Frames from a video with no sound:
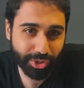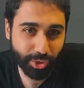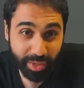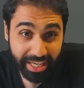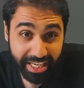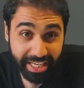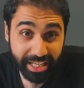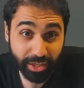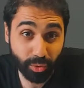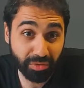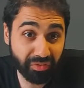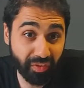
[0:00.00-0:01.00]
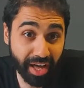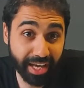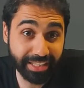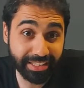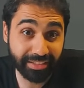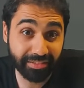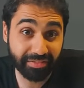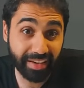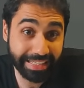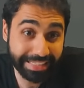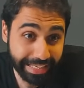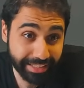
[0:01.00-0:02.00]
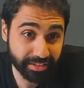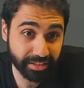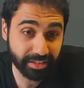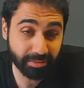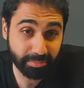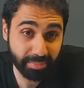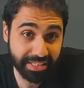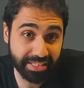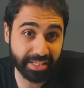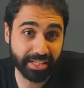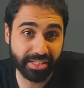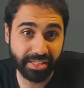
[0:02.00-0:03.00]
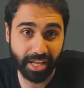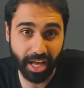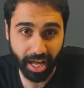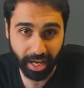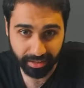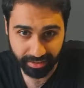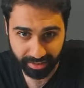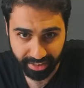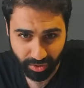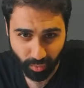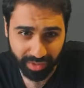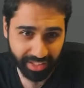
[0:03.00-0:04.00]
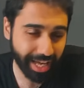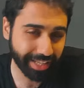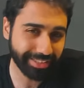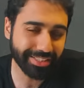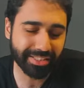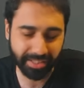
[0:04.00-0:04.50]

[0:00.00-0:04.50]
So here you will find validated business ideas. What I did